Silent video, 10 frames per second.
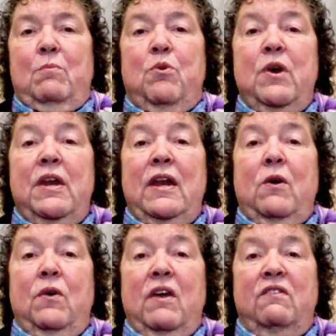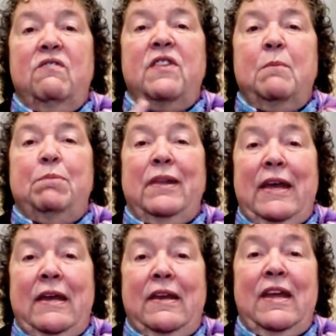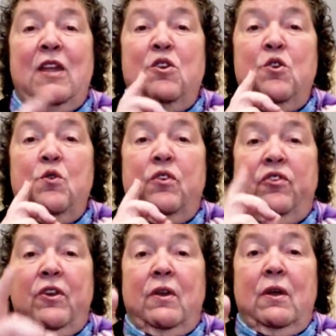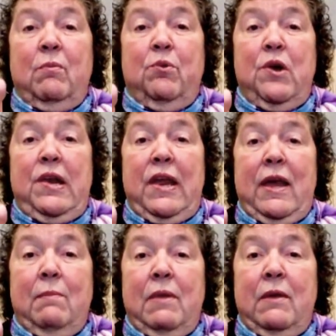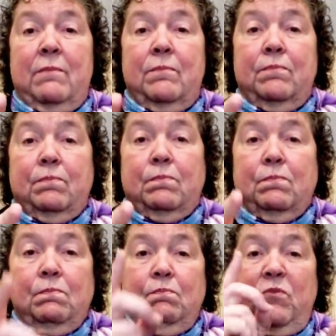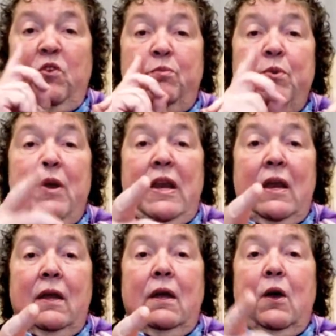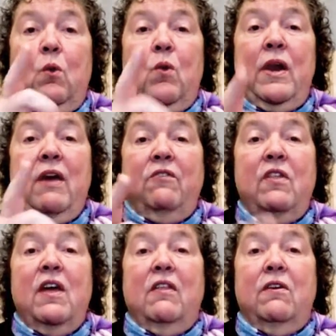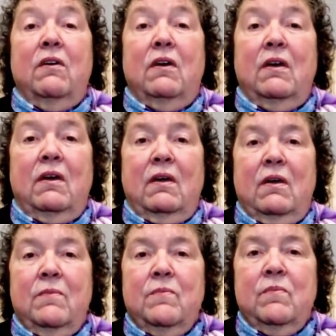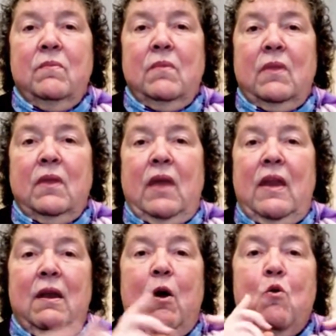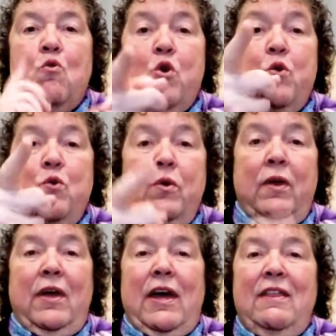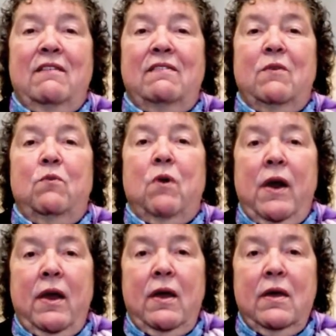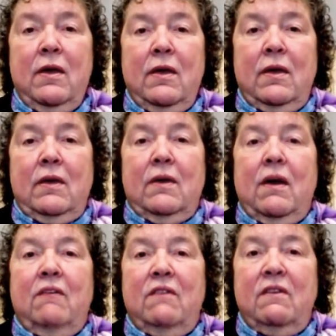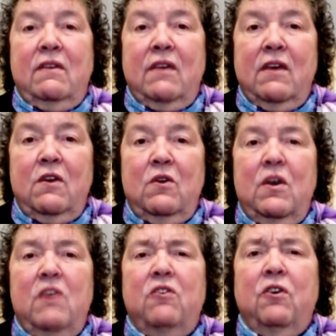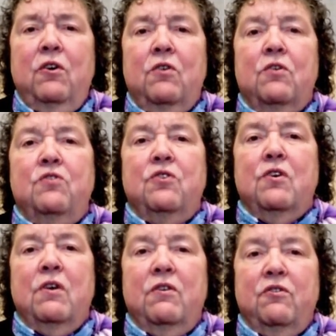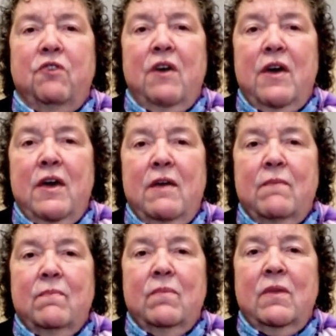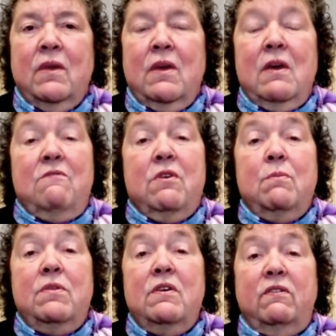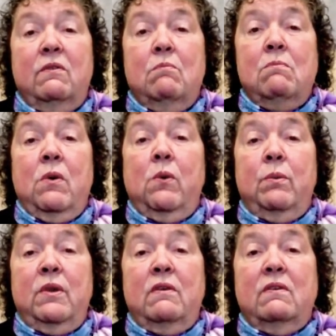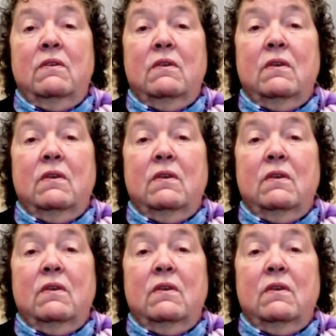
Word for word: pointed out as if they'd planned it in unison, pointing at me, just pointing one after the other, and whew, and they said, "Rauna, God said to tell you He's heard your heart's cry. From this moment